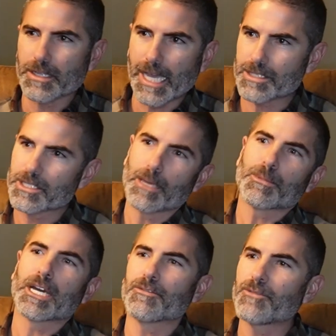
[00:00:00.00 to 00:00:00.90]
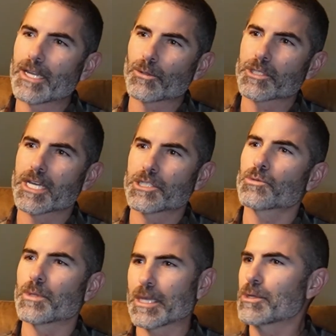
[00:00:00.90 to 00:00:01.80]
landscape kind of final
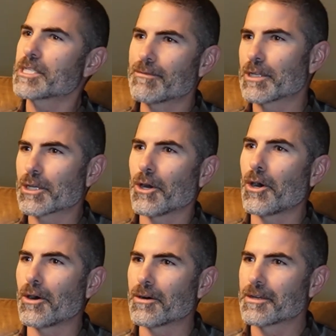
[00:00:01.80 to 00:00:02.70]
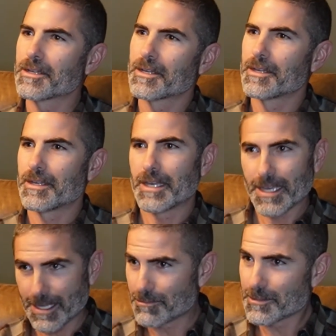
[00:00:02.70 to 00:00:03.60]
touches when they received a call.
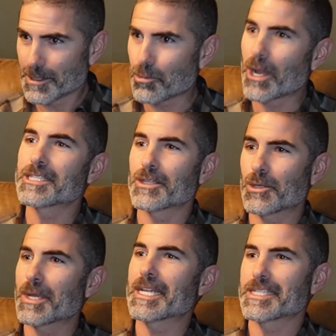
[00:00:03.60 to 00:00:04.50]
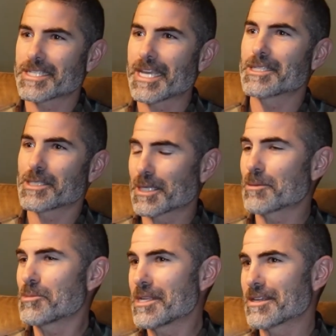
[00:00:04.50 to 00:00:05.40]
Hey, the President of the United States is
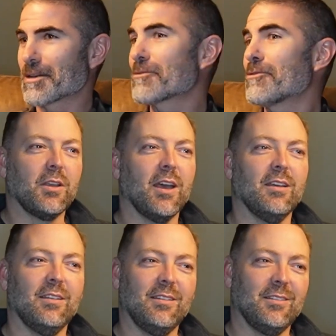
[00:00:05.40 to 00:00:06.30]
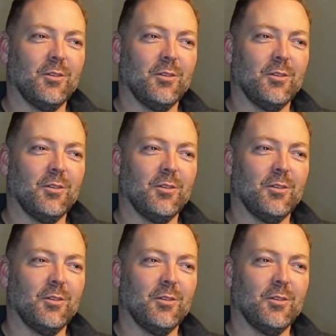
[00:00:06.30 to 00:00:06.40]
going to be there in 5 weeks.